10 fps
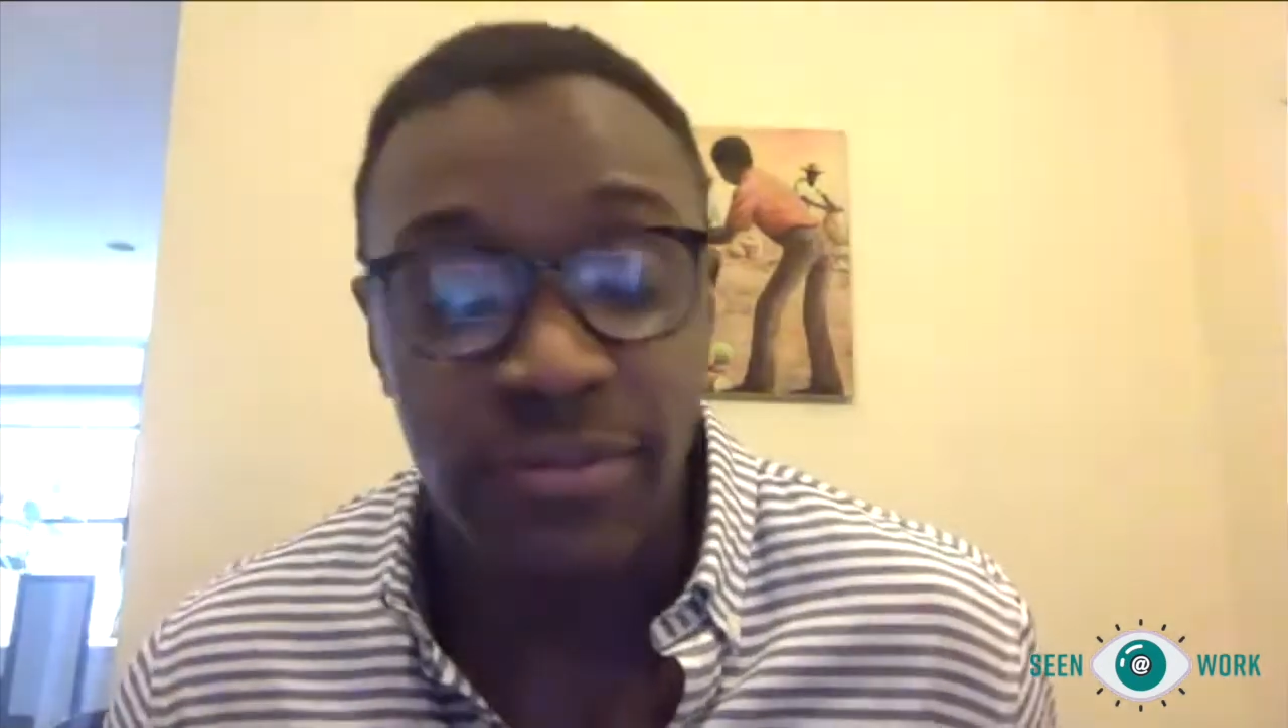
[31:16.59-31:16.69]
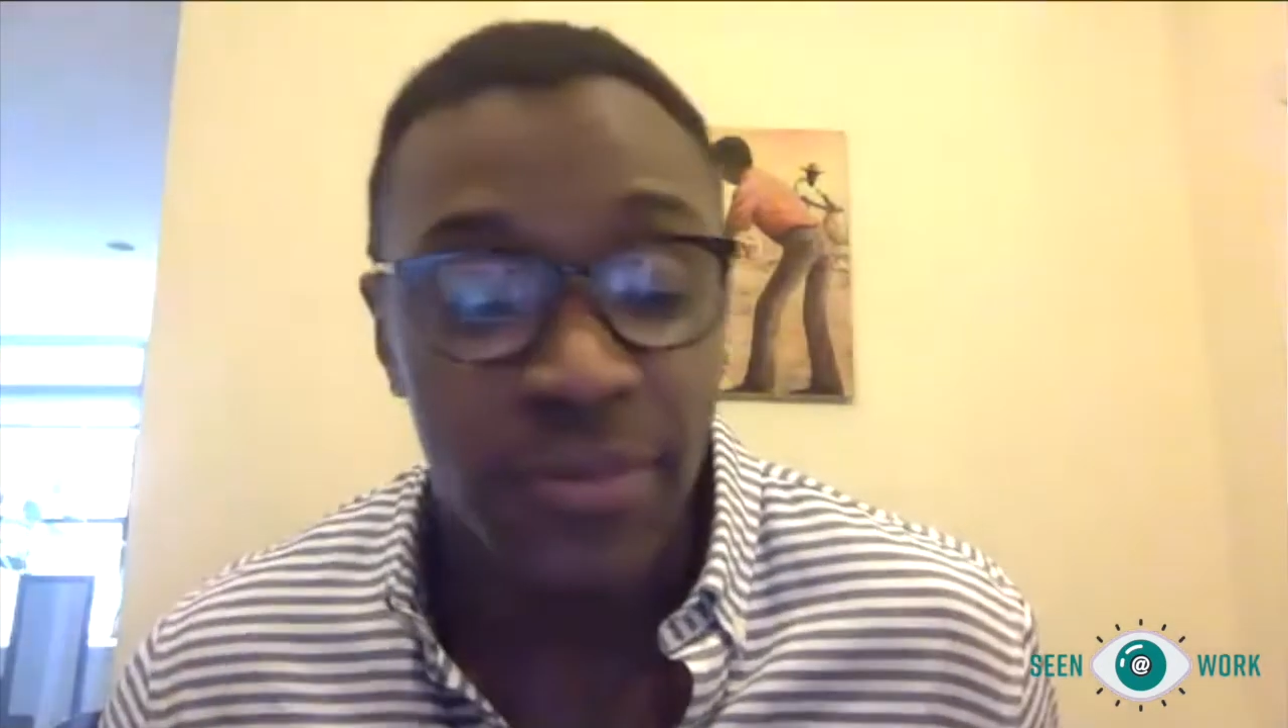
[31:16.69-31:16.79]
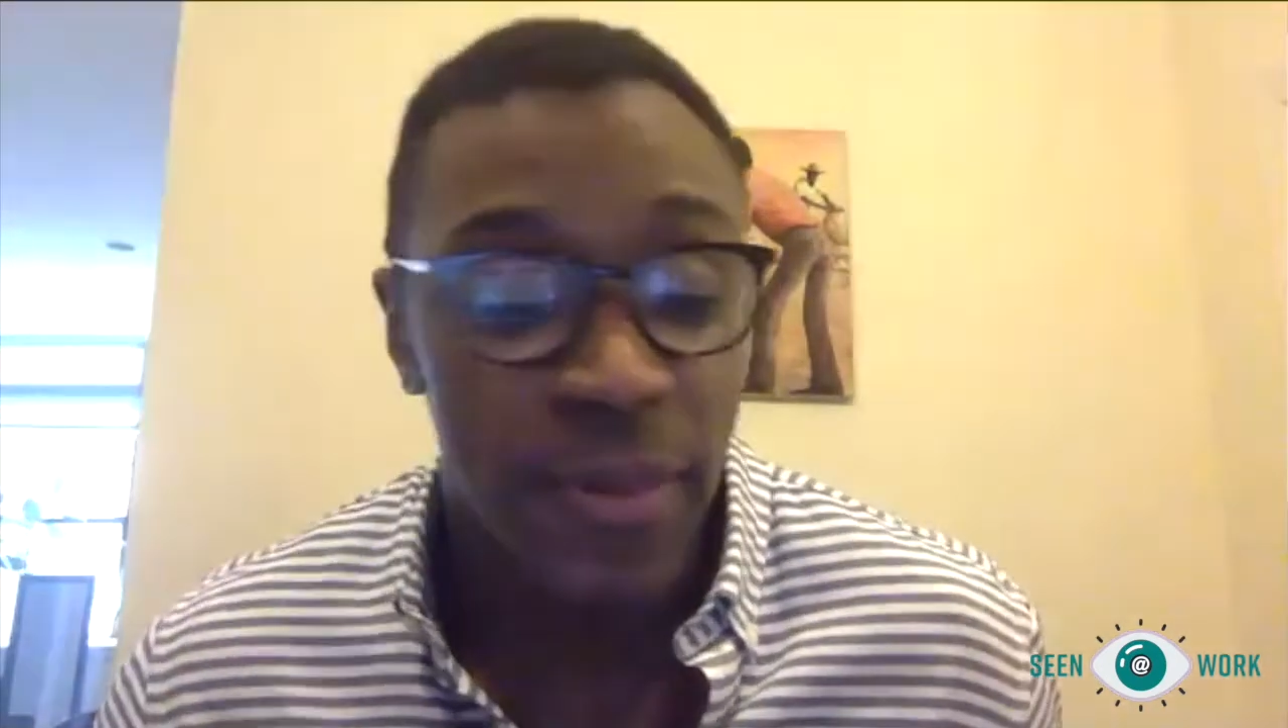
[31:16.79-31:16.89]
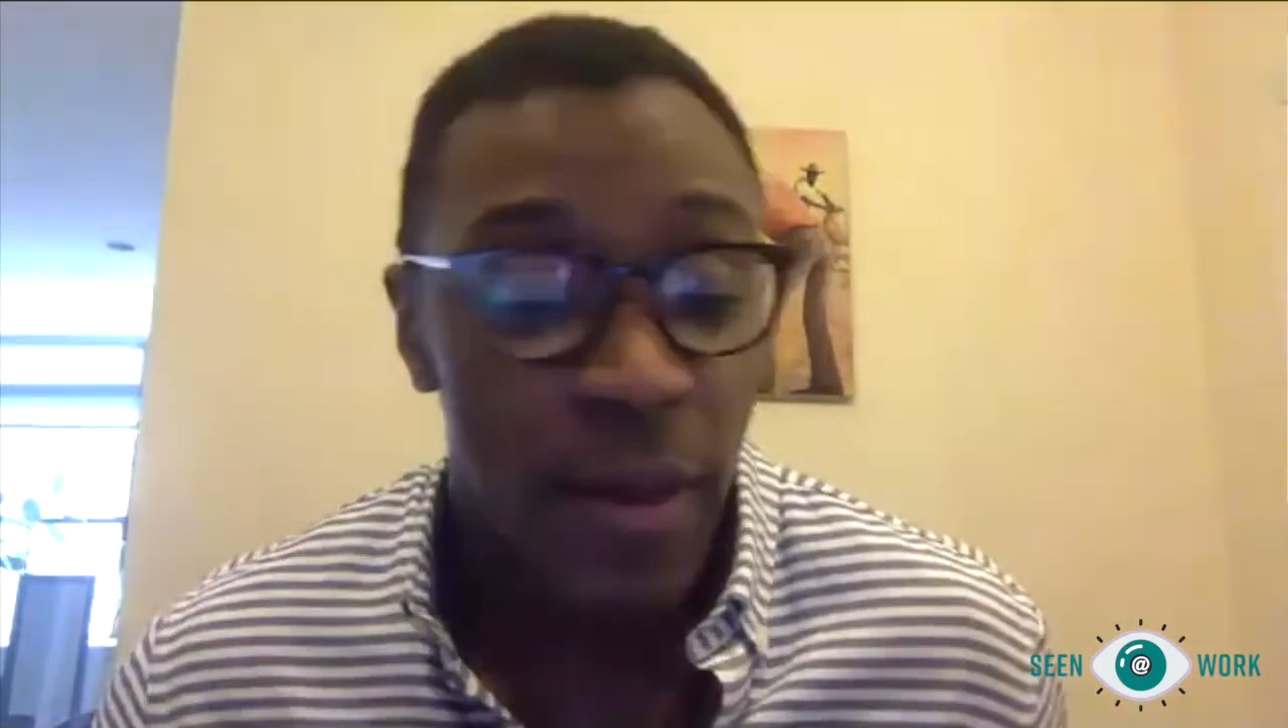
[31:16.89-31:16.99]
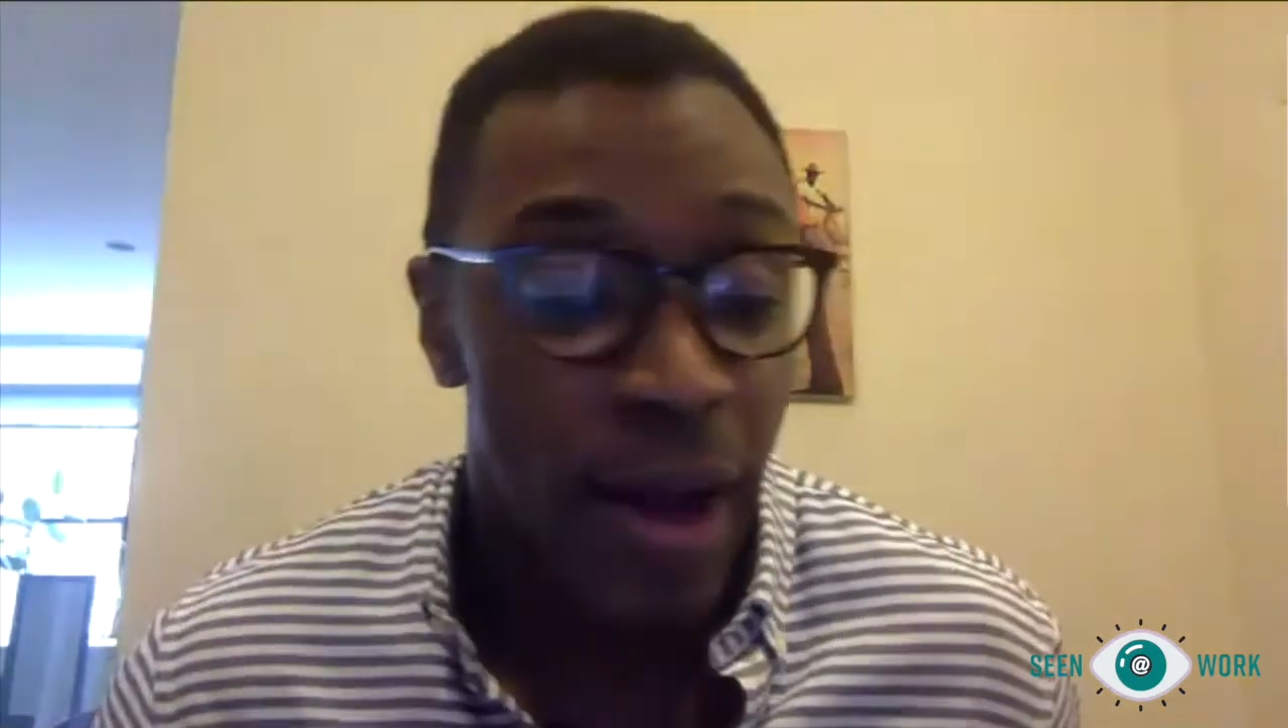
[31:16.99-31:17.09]

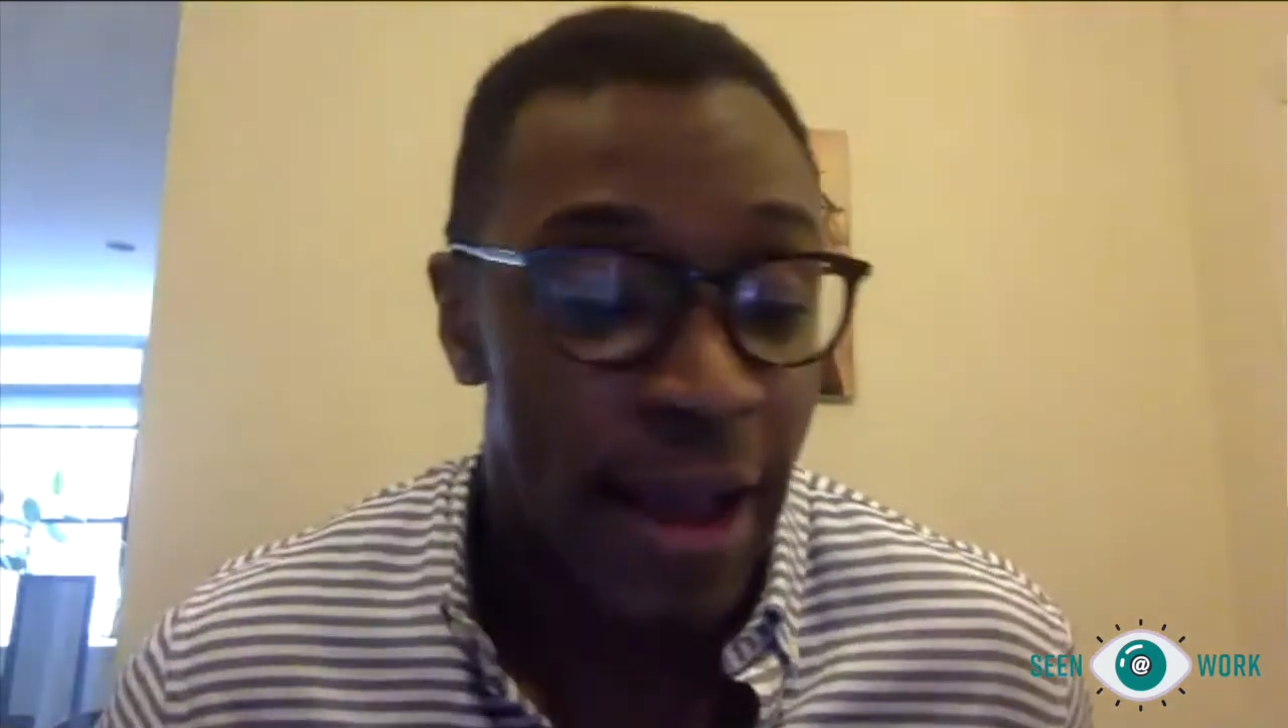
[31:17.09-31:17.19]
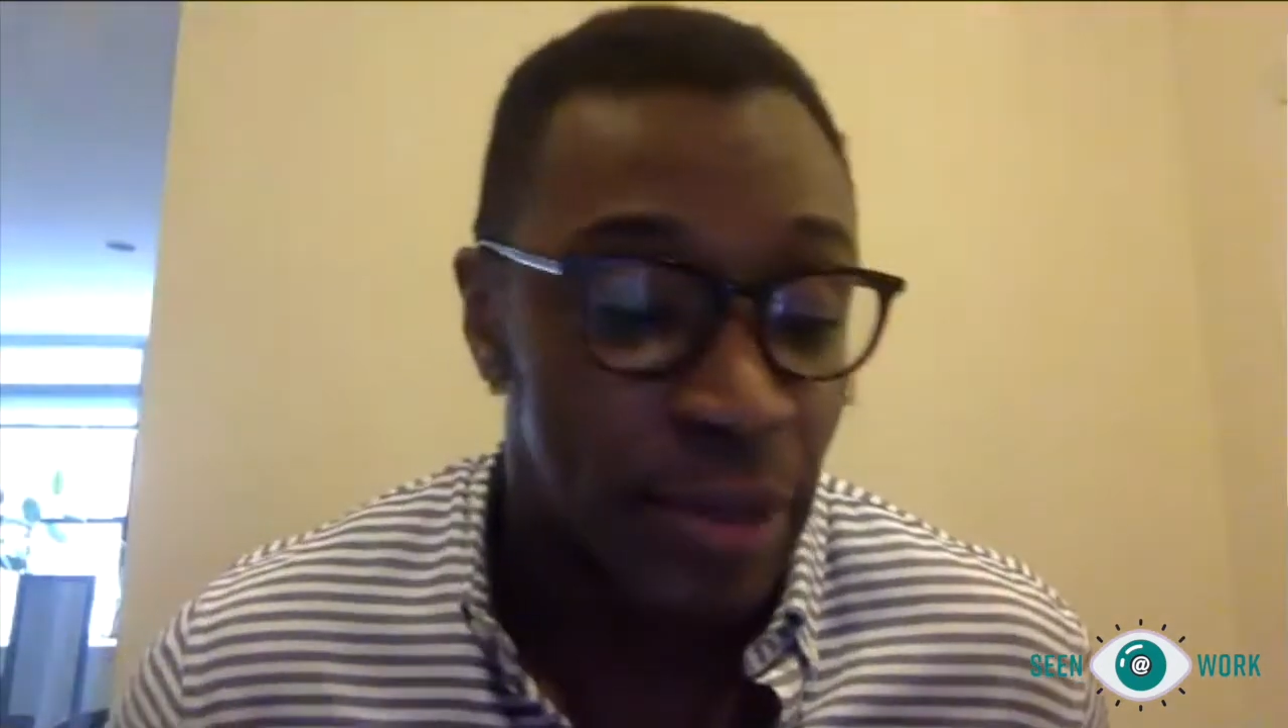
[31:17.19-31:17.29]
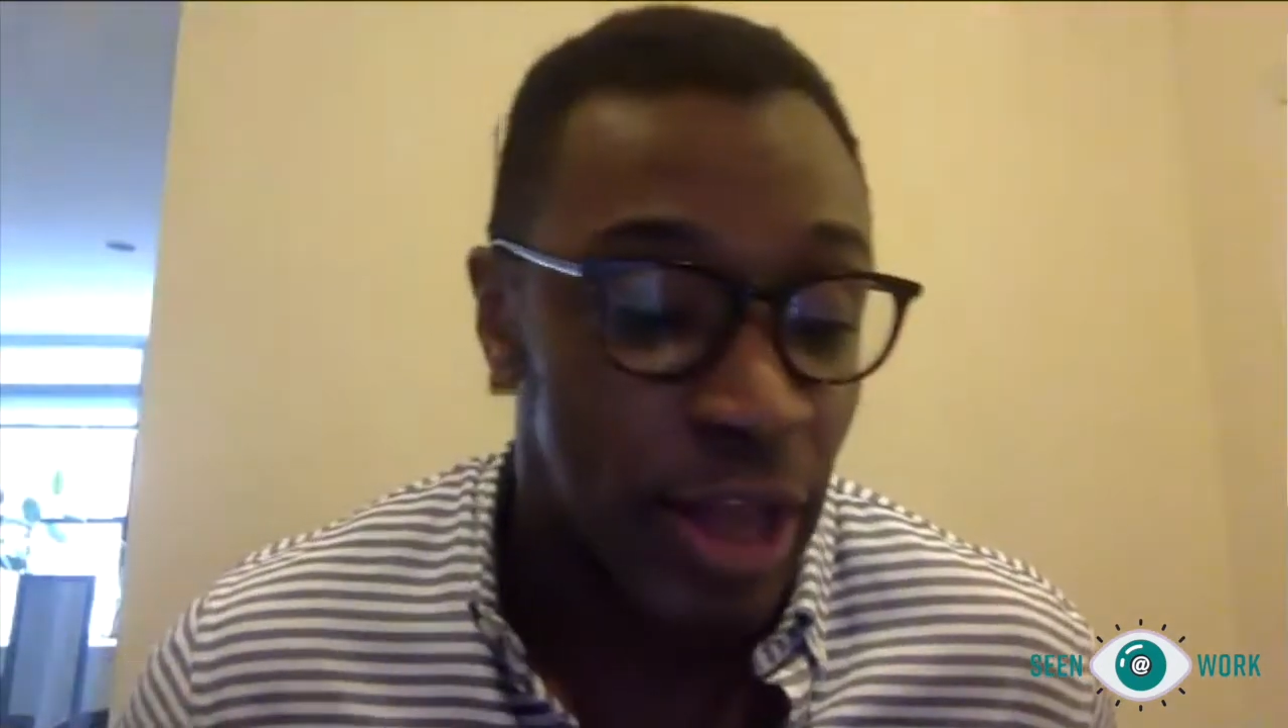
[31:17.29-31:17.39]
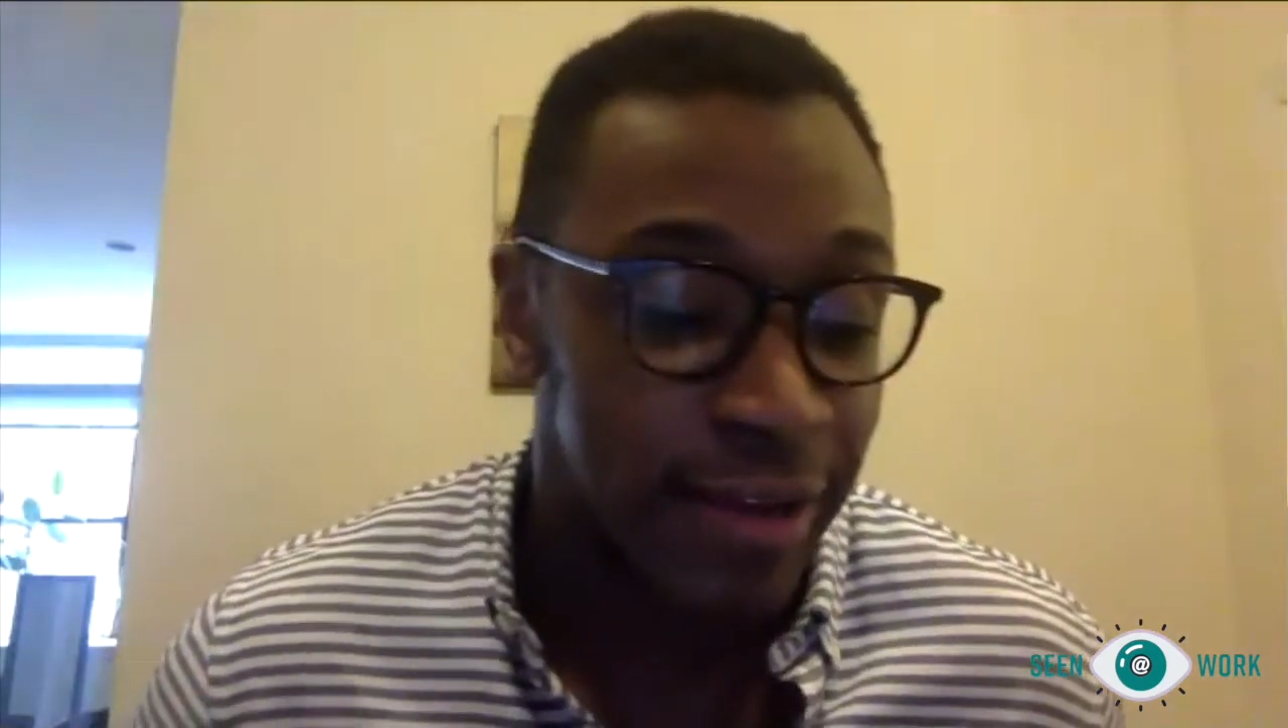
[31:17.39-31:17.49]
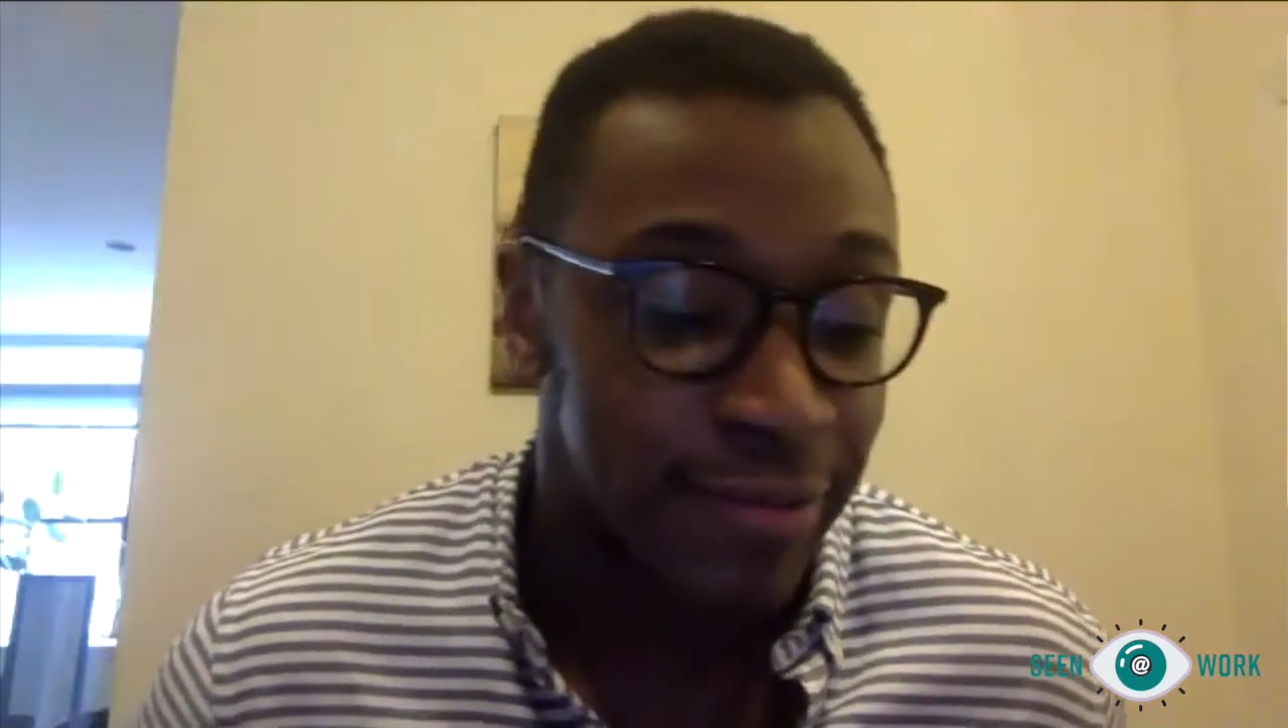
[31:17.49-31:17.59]
the
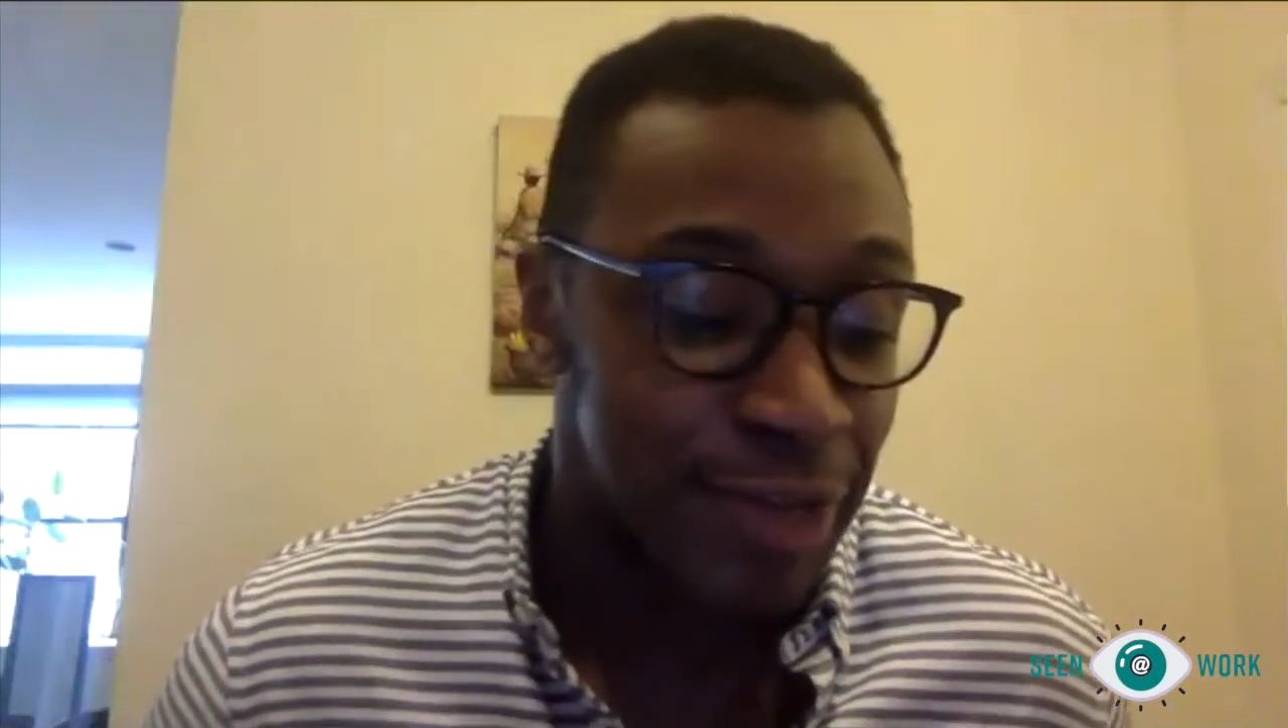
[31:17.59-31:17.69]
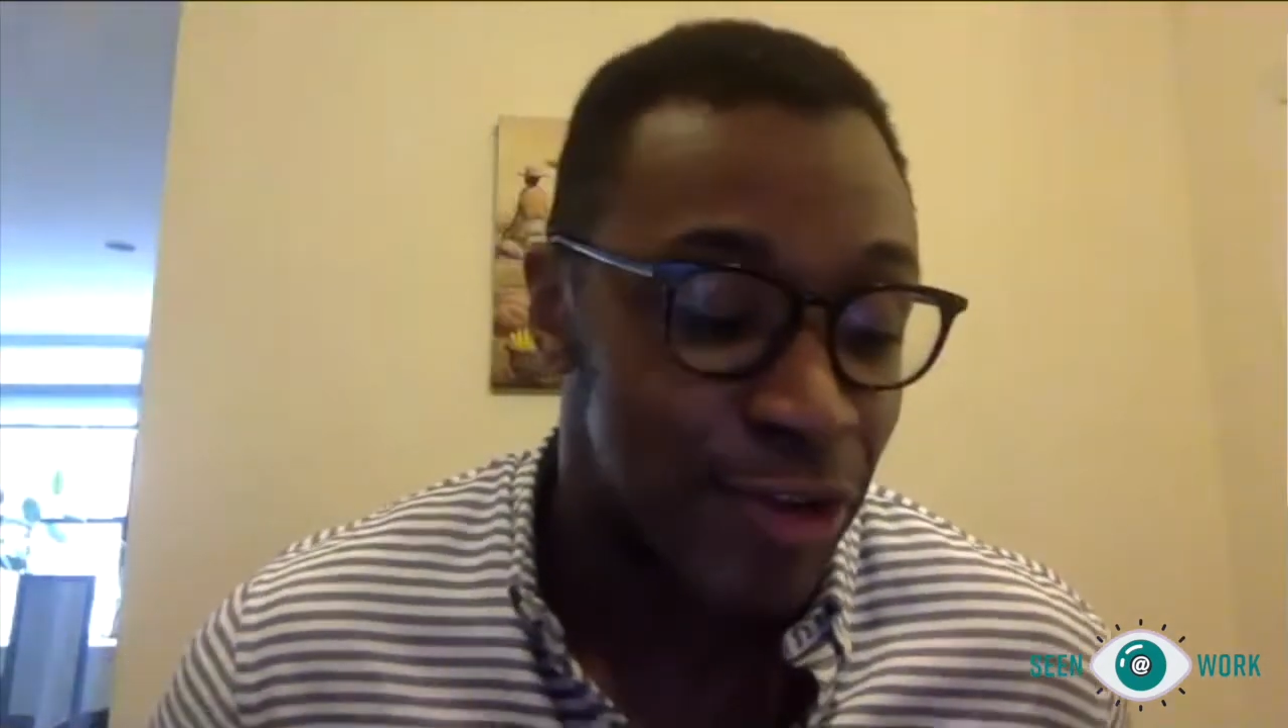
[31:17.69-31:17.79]
pipeline